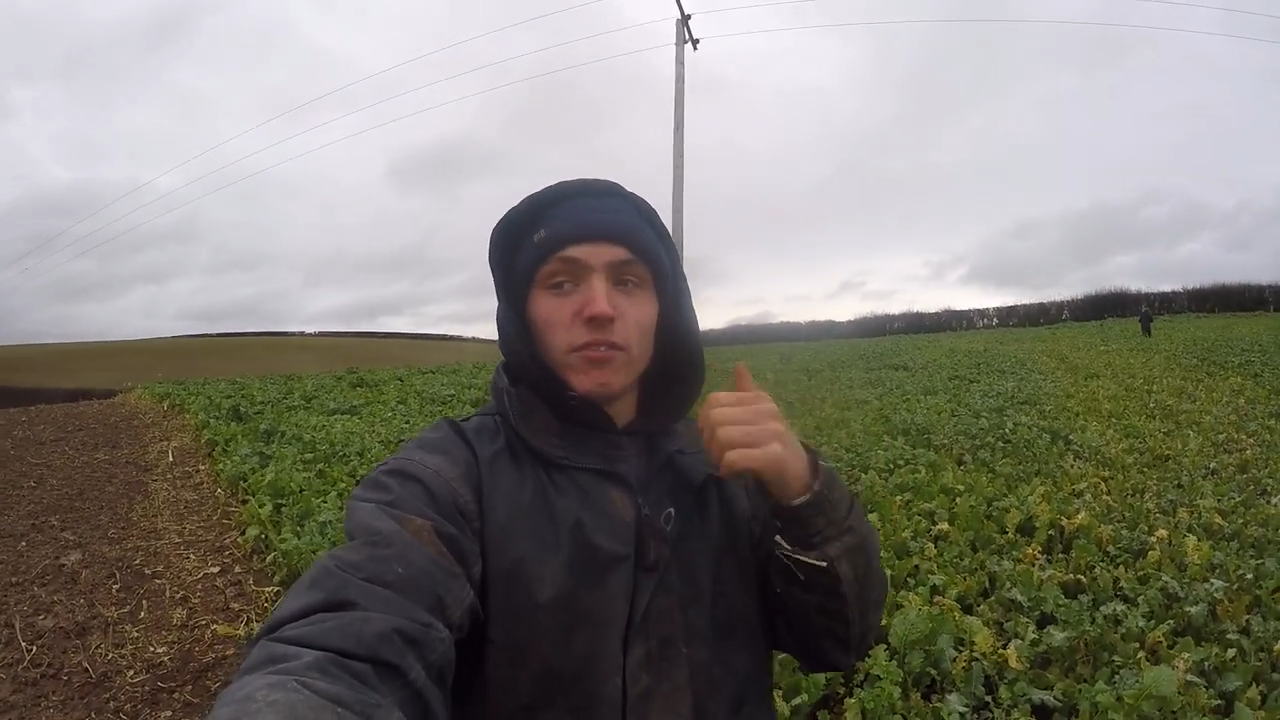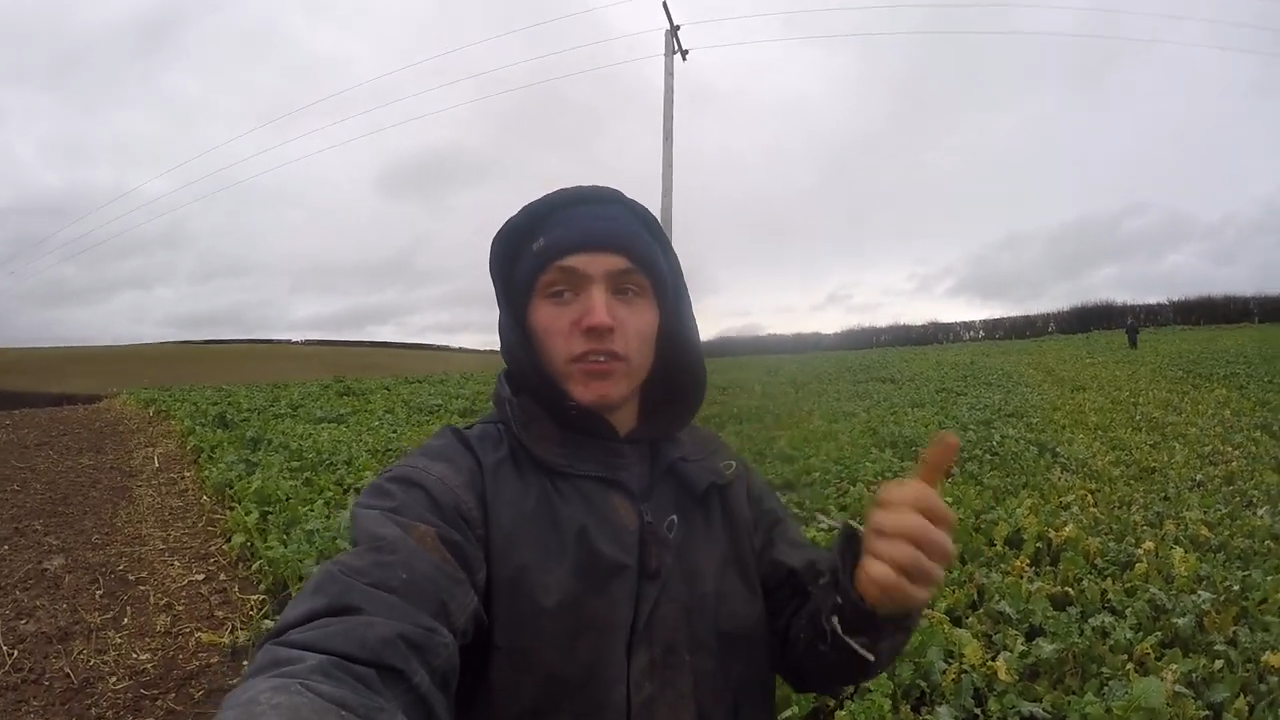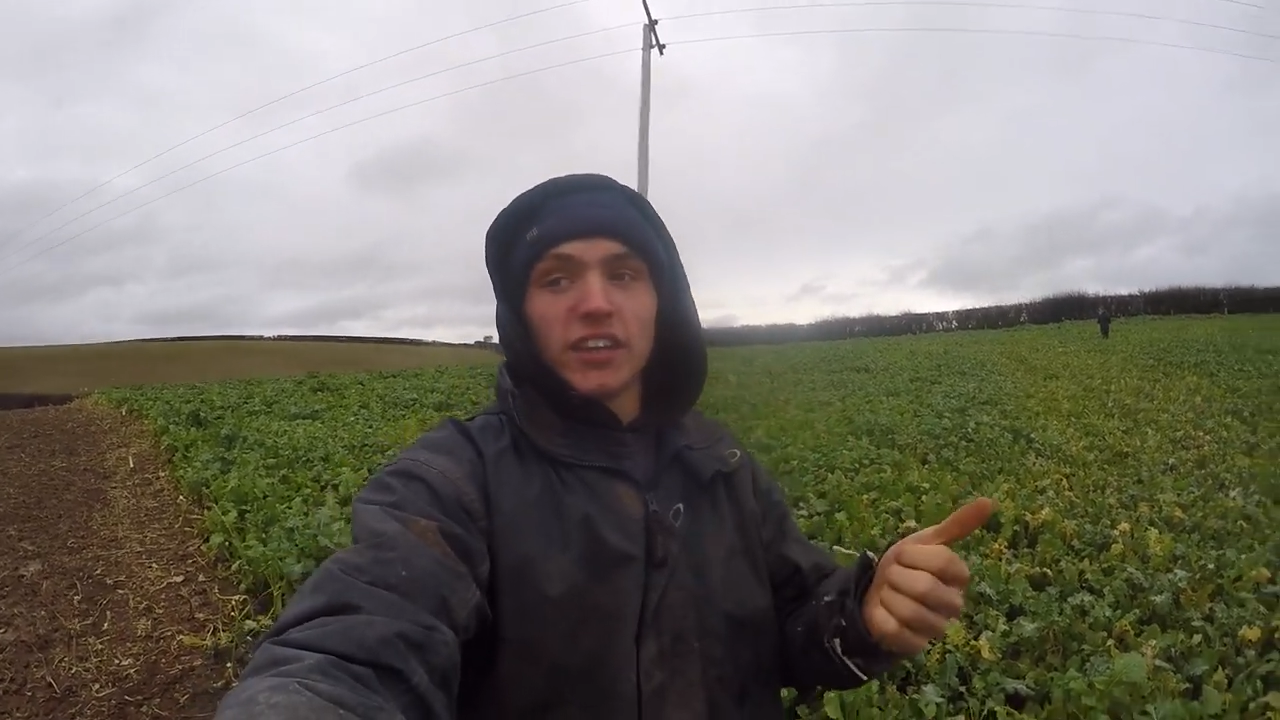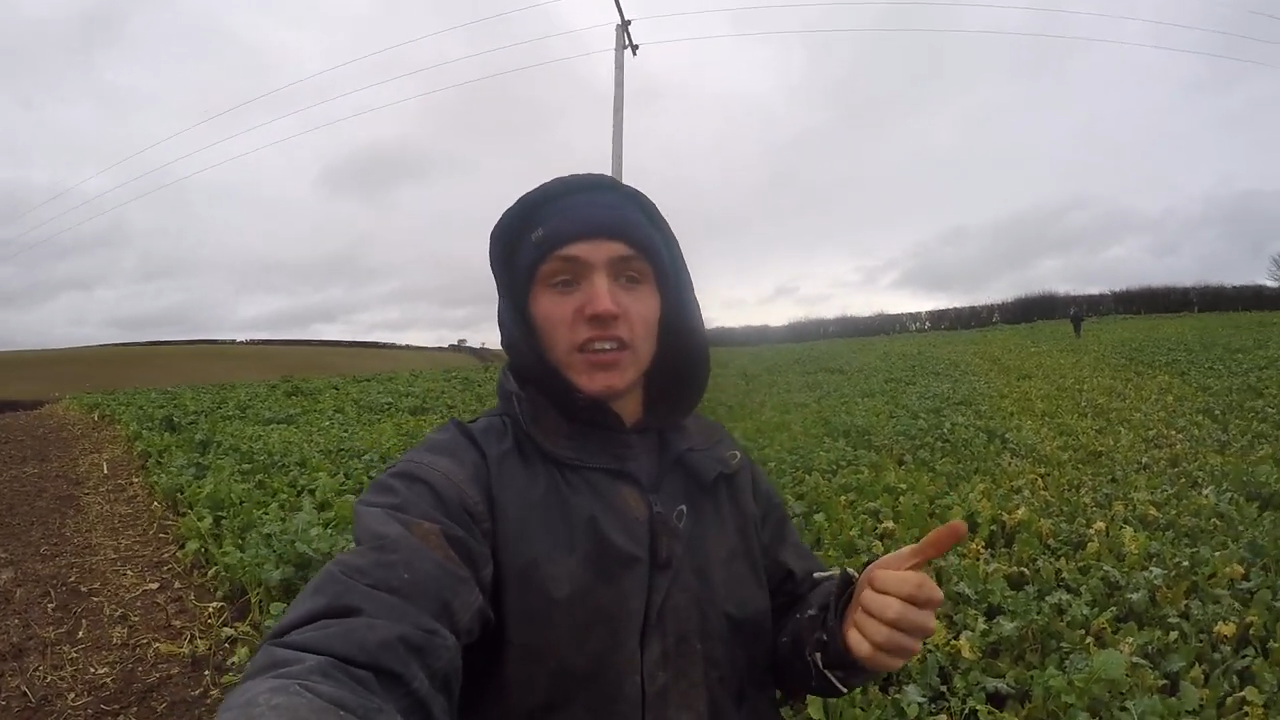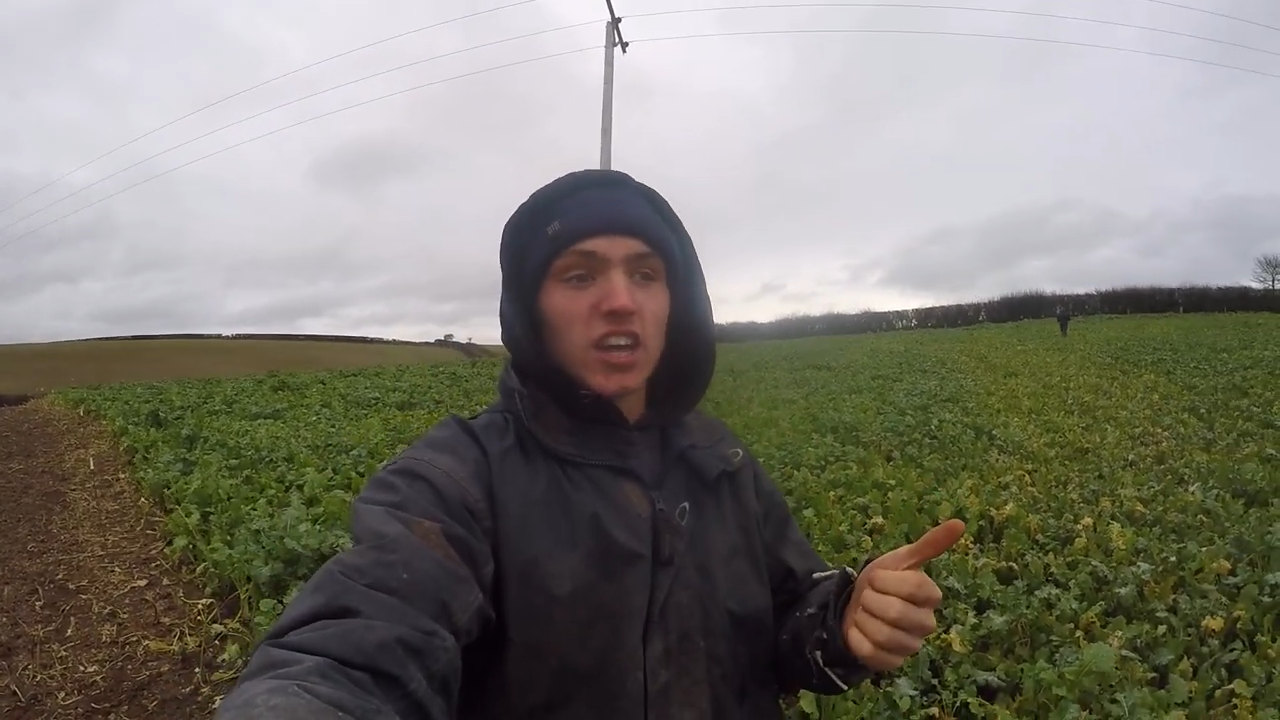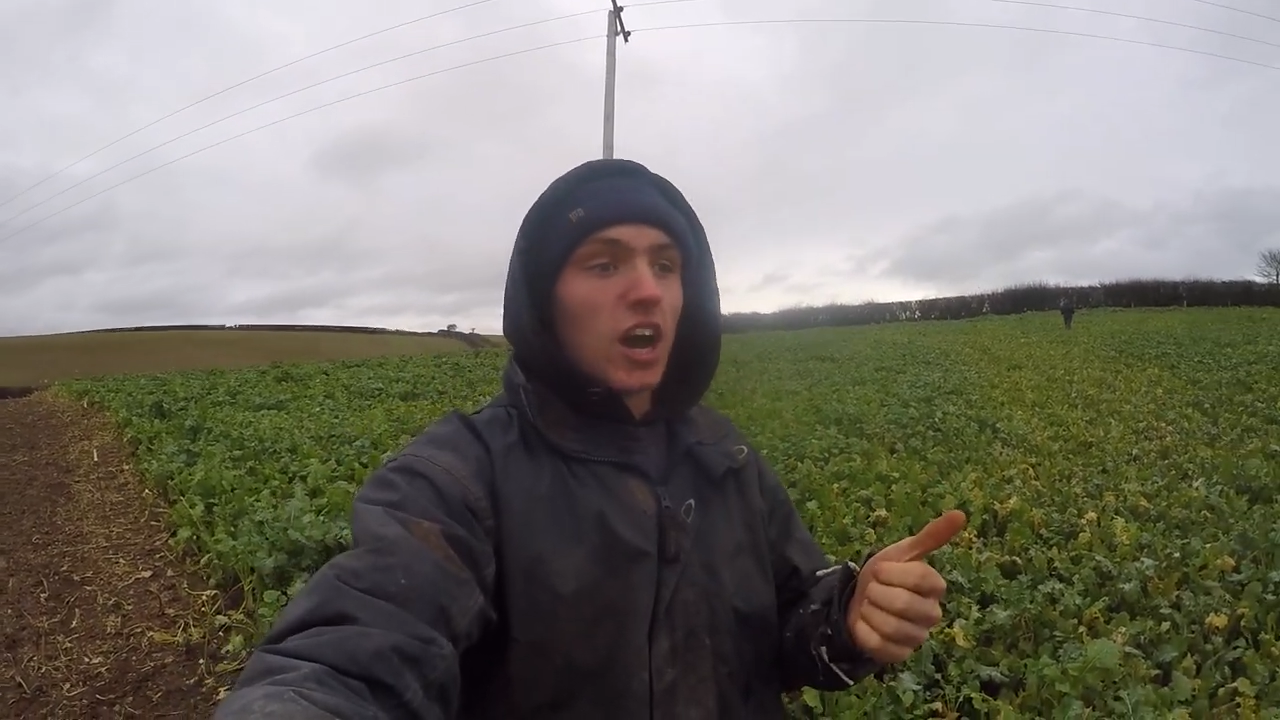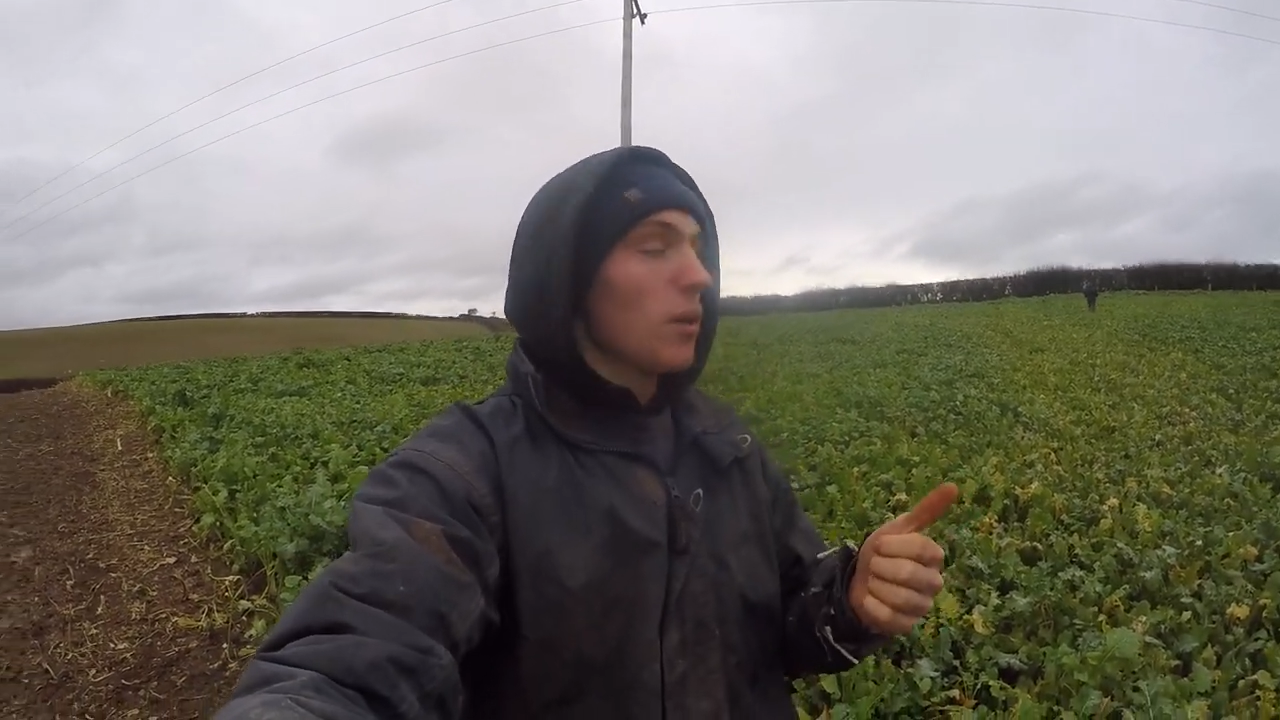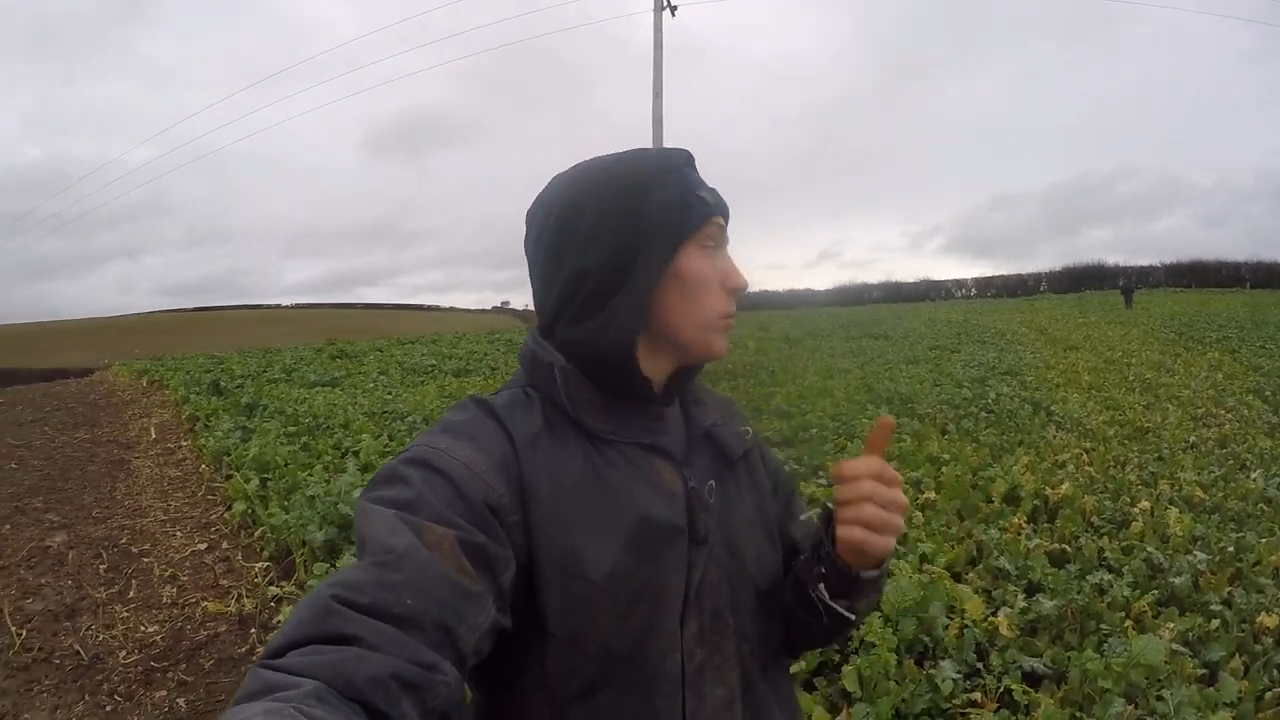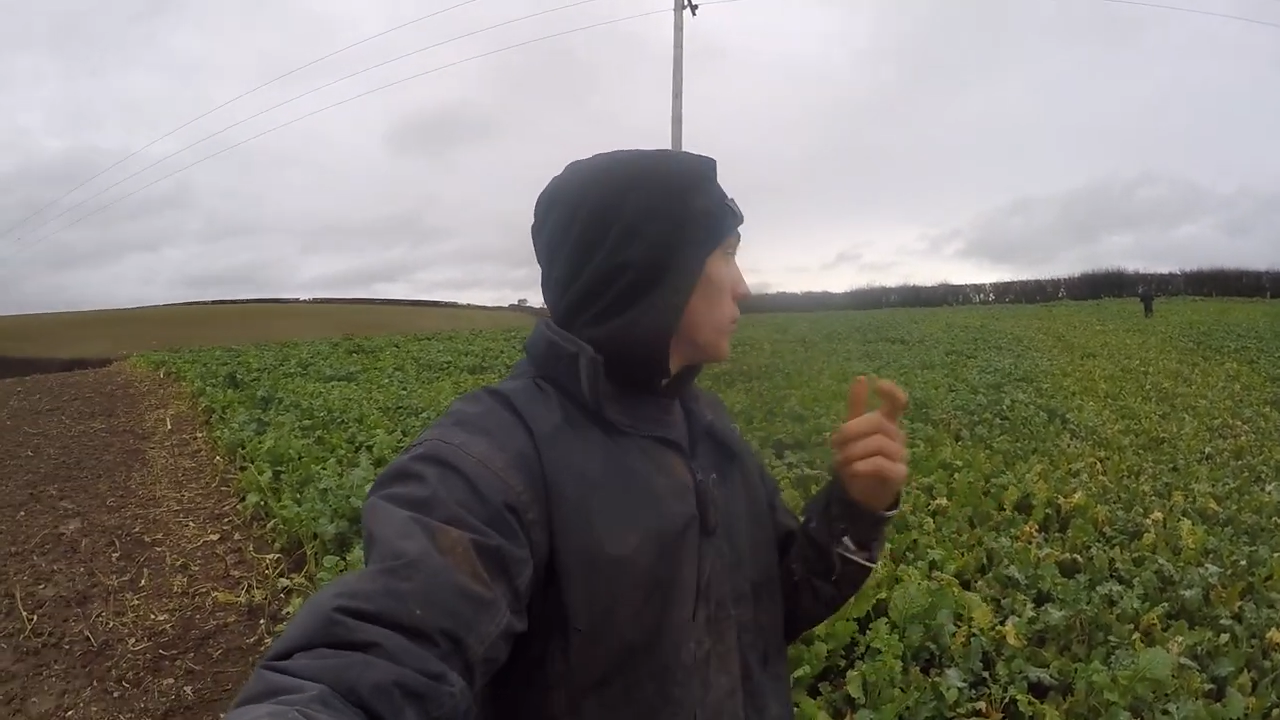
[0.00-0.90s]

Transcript: feeding up,